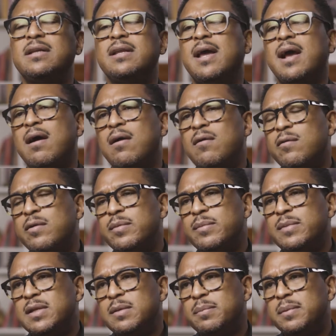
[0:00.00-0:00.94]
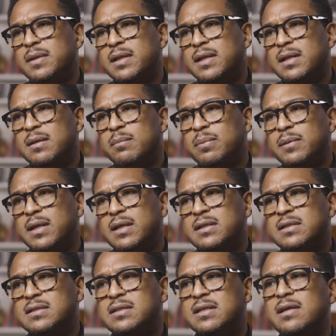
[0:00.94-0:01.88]
and how are we manipulating
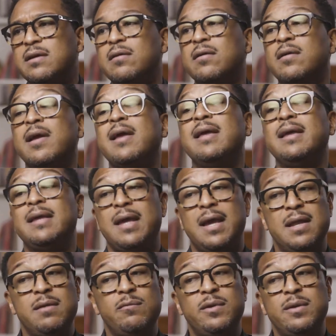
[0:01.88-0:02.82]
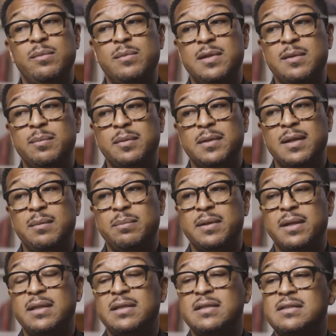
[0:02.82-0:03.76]
playlisting, or can we manipulate
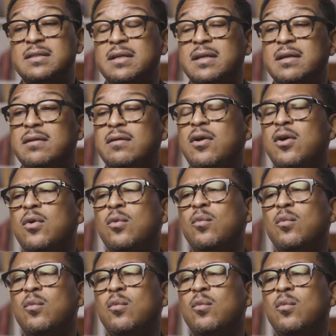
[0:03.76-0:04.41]
playlisting?